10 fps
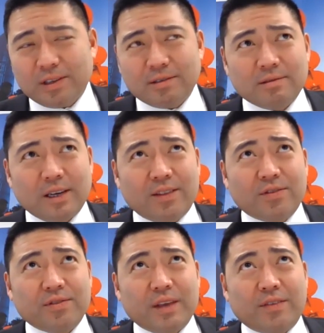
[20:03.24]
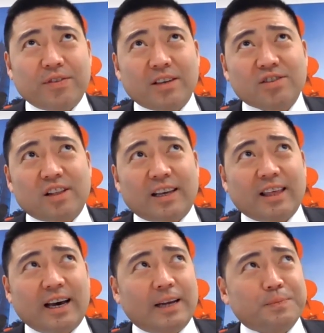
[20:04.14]
and things like
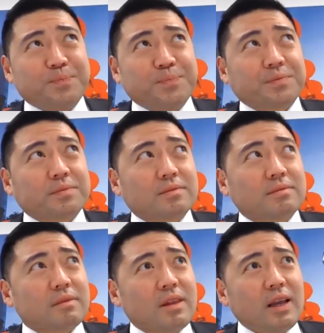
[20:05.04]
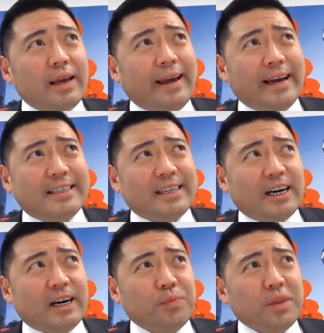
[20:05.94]
that. And
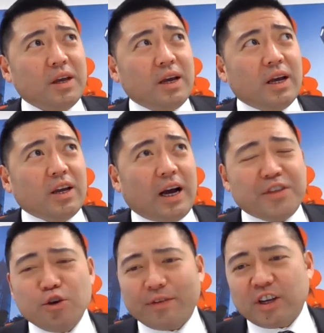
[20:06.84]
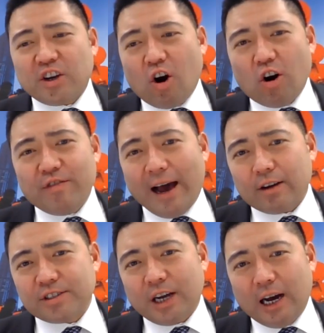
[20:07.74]
I think you have to carve
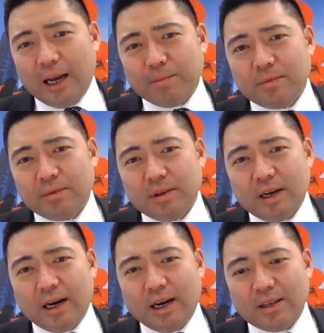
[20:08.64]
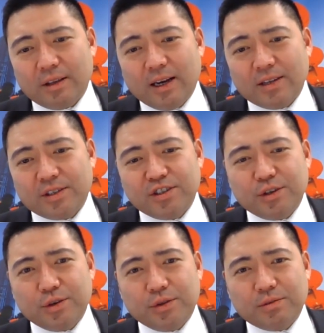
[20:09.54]
out time to
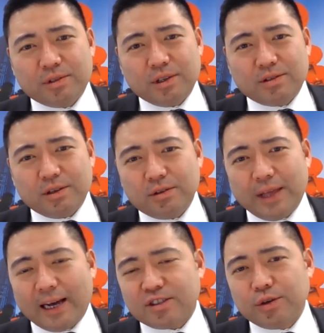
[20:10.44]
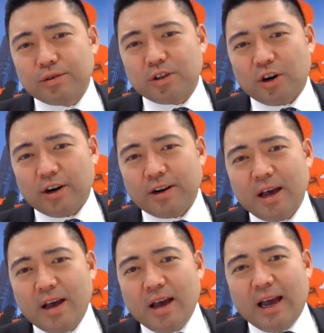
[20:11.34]
do that, to learn.
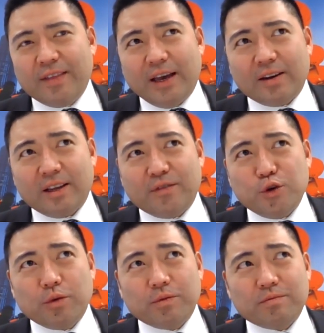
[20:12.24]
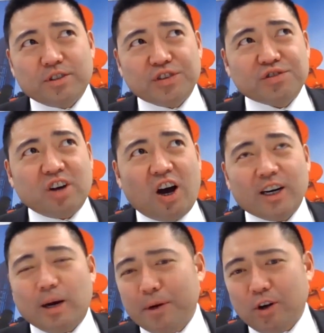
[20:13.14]
And that if you just caught
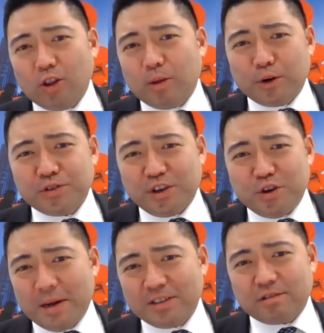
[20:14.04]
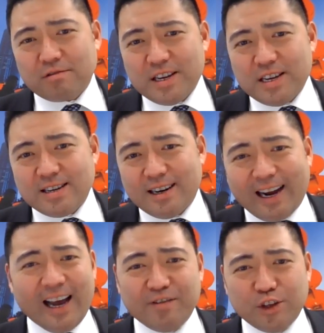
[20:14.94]
up on all the books that you meant to read, and
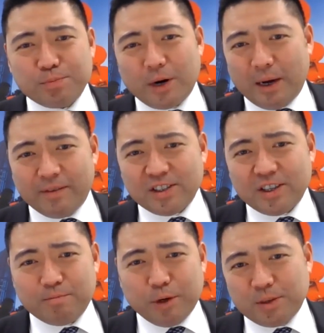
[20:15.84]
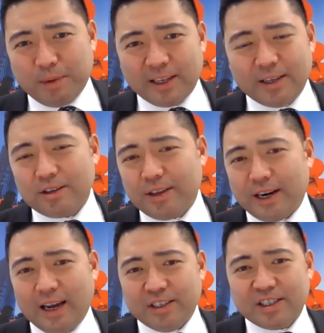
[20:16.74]
I have this problem, I have a ton of books on my Kindle that I
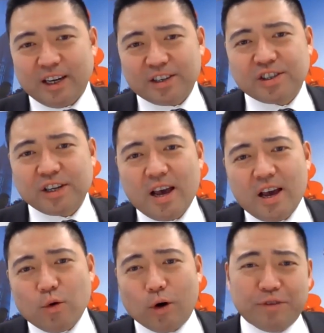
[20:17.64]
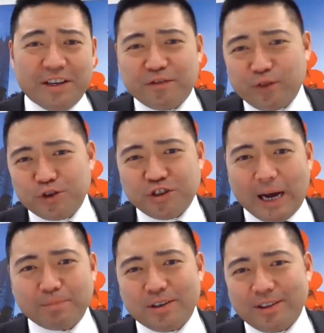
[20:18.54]
haven't touched, or read the first
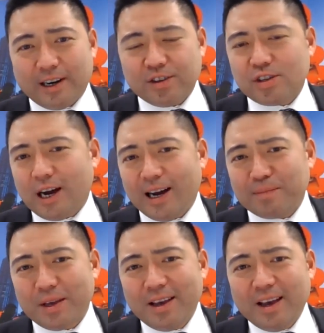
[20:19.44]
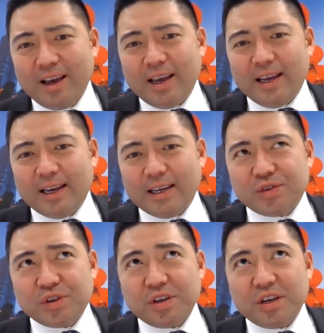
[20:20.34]
chapter and then I stop,
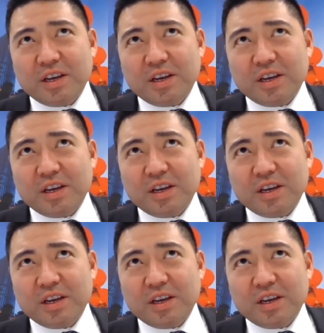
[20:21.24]
is